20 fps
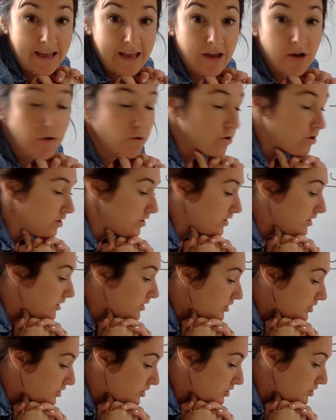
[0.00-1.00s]
in
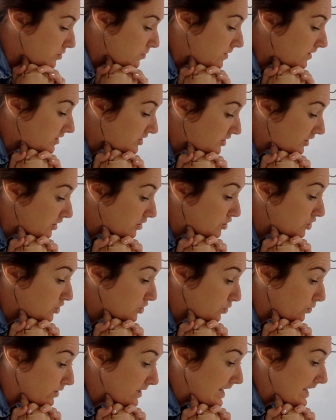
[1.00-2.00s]
order to start
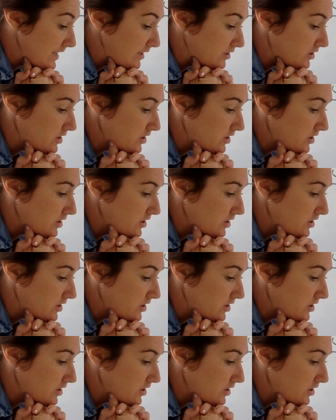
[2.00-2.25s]
sorting.